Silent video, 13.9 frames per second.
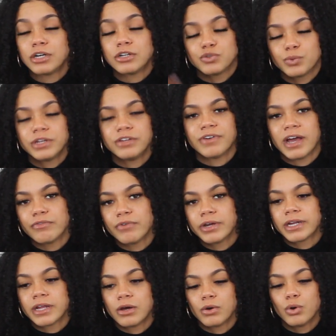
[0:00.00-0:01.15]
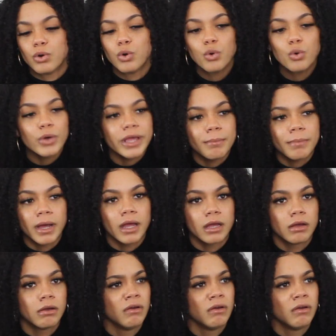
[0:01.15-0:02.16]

on 25 right now. Who am I?